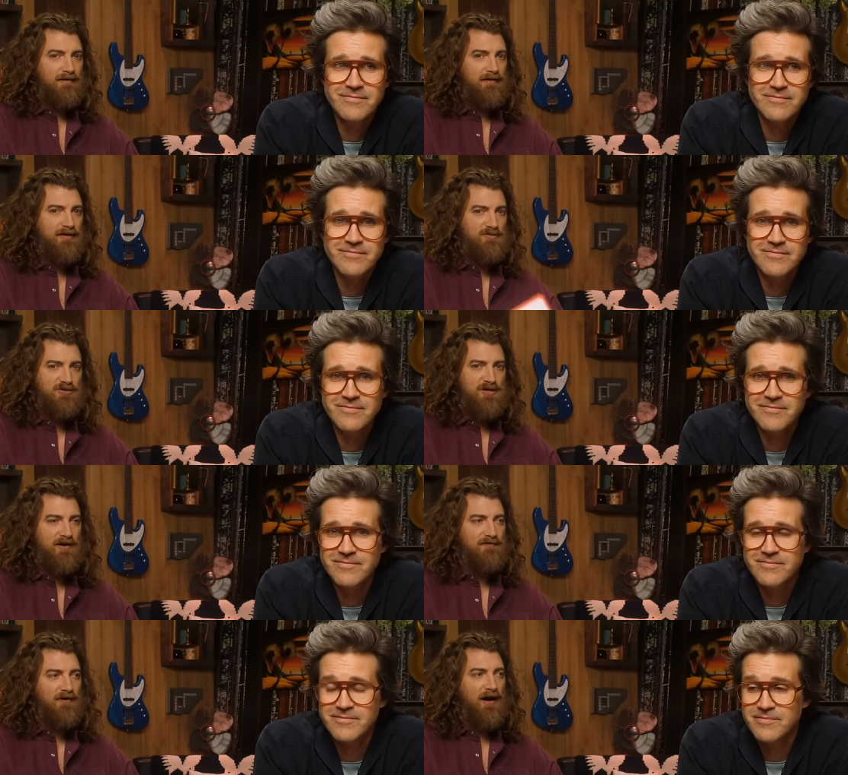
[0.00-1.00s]
Speaker 1: is what you
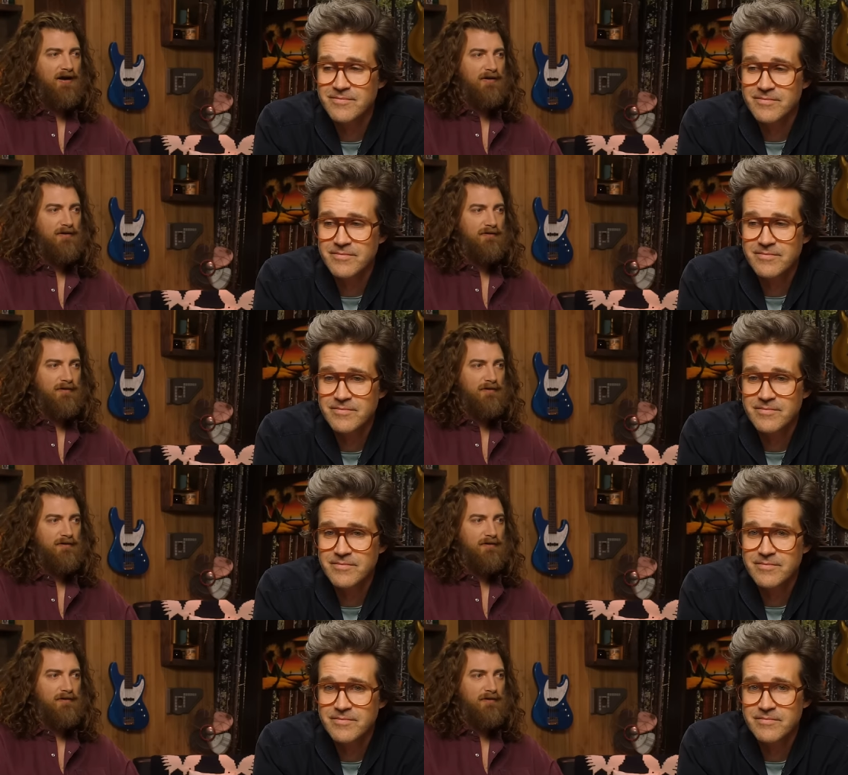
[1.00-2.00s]
got fired over.
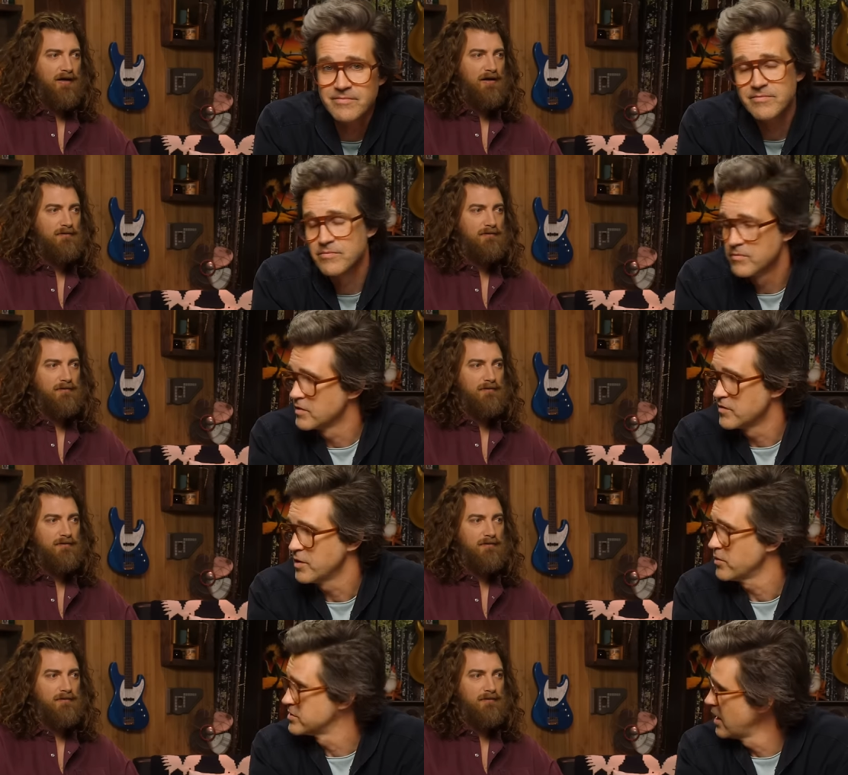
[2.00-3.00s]
Now,
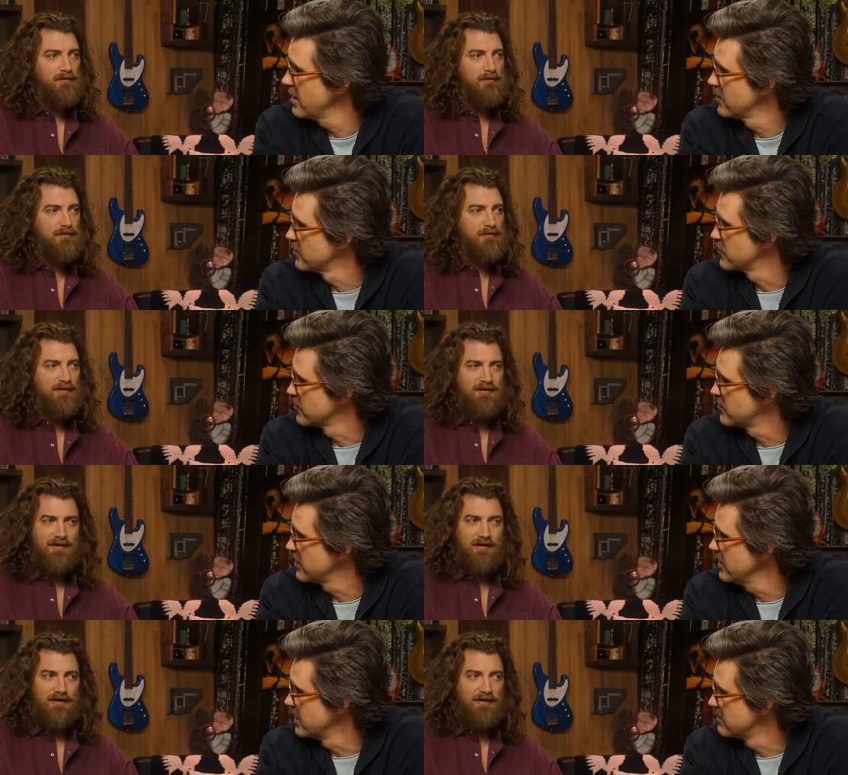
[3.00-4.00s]
zero tolerance for
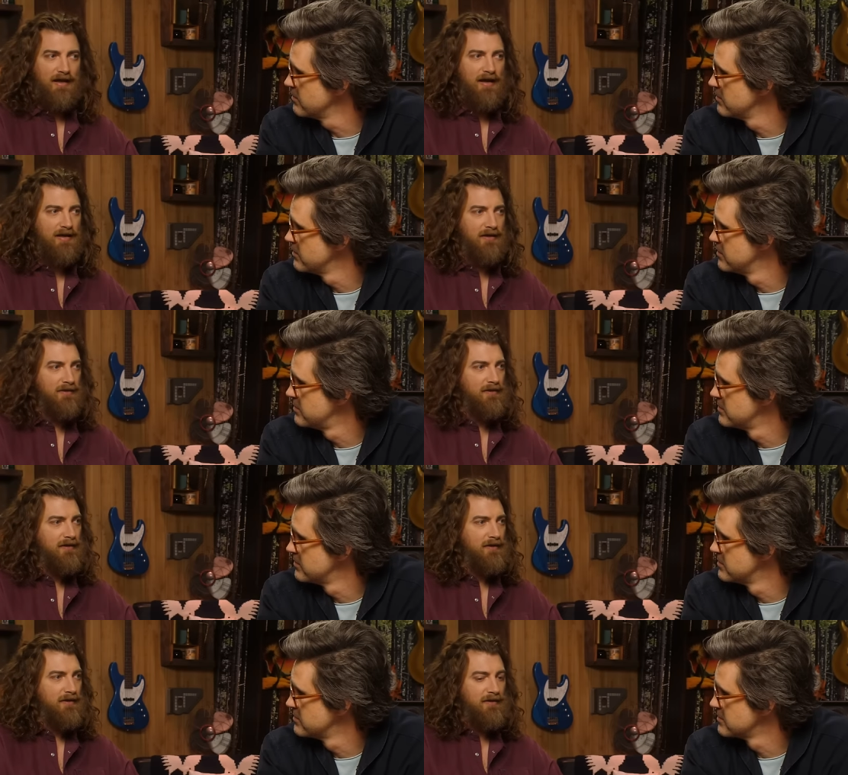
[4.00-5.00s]
Speaker 2: stealing. Like,
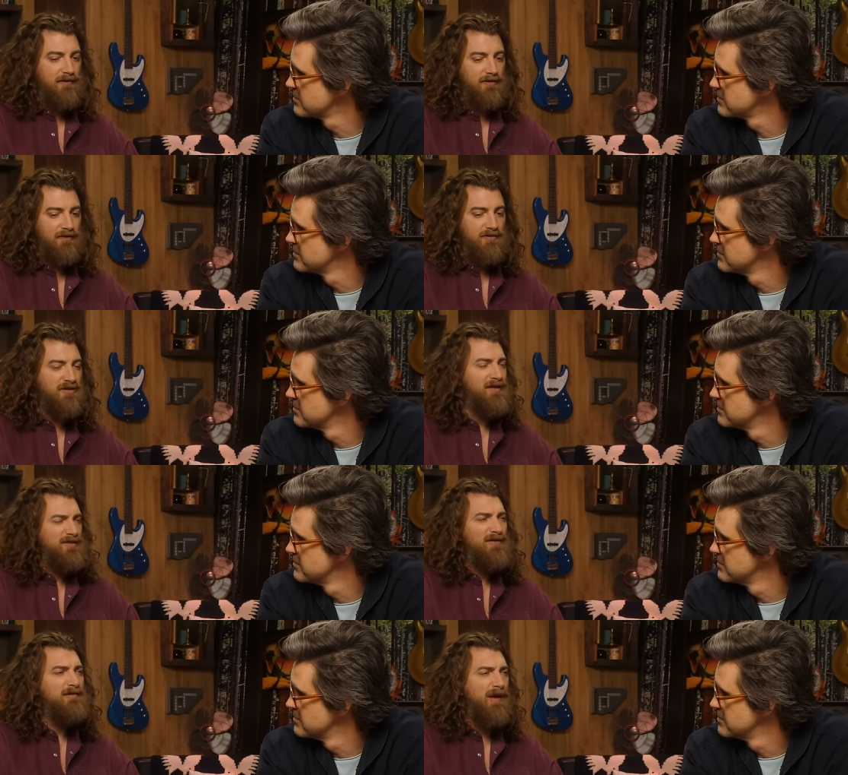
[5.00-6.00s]
Speaker 1: you think
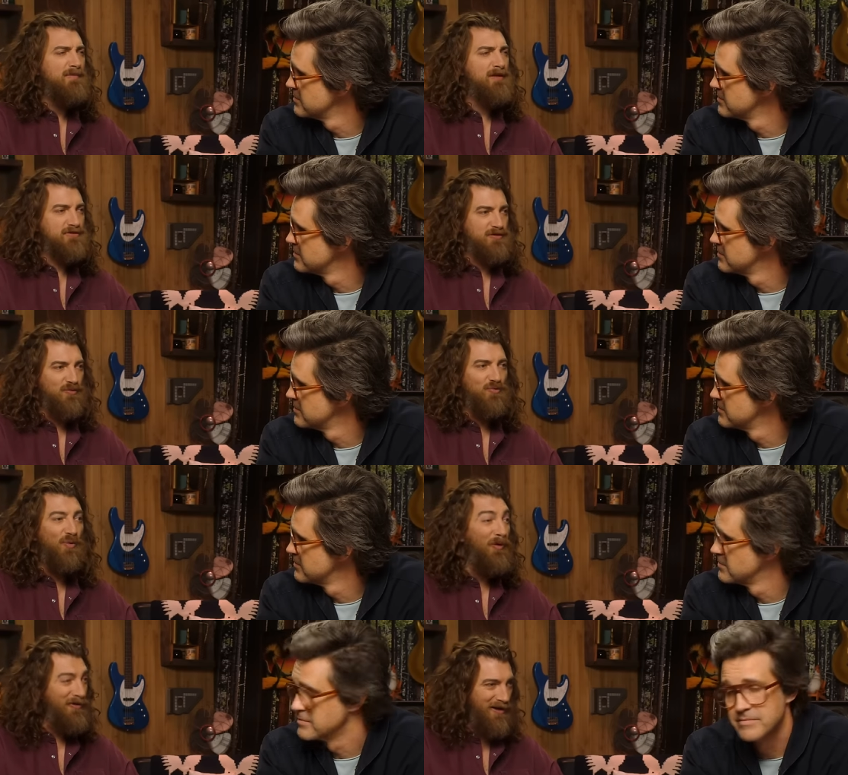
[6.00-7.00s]
you think maybe there's a
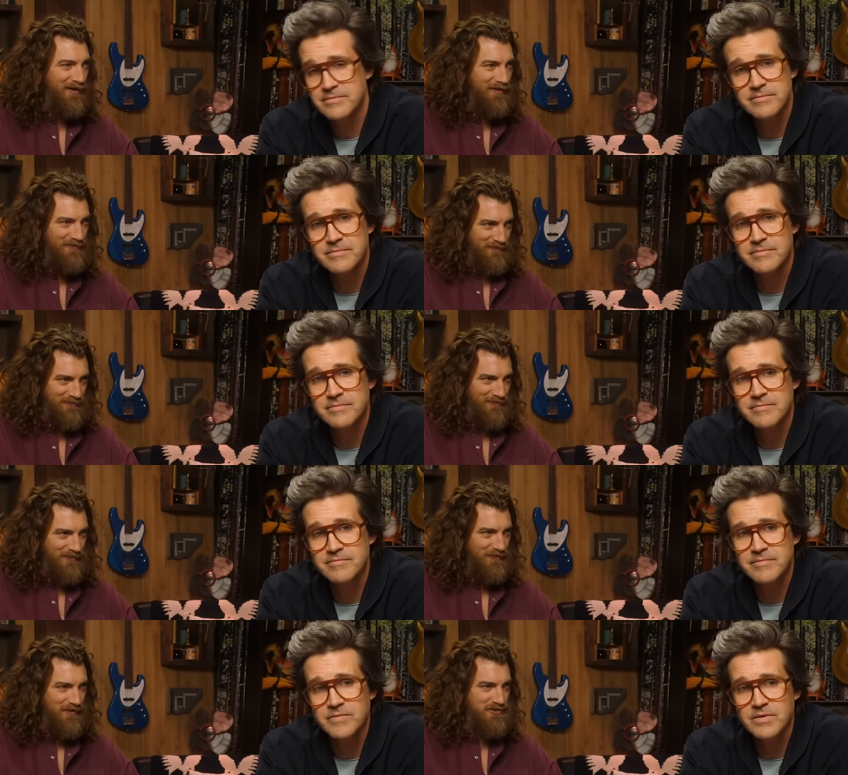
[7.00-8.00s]
warning.
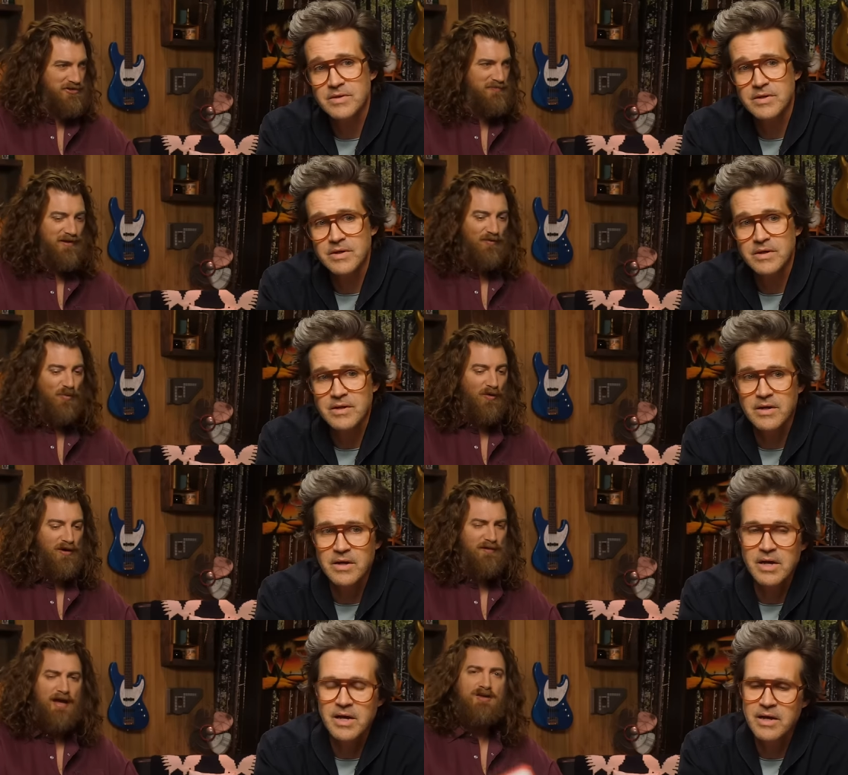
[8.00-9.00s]
There, there should be a
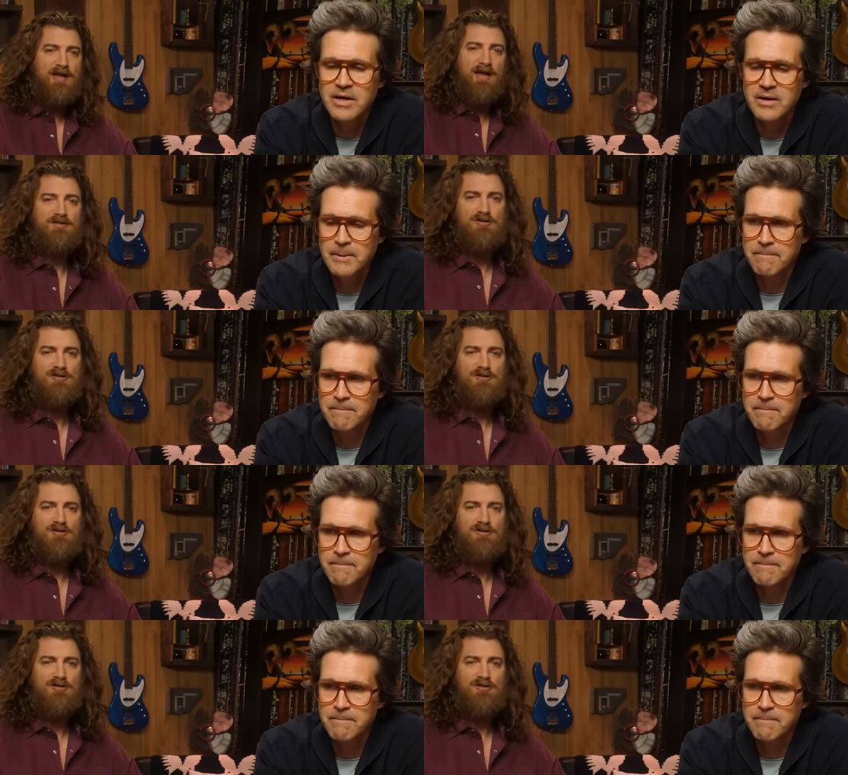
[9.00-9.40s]
warning. Hey, you can't.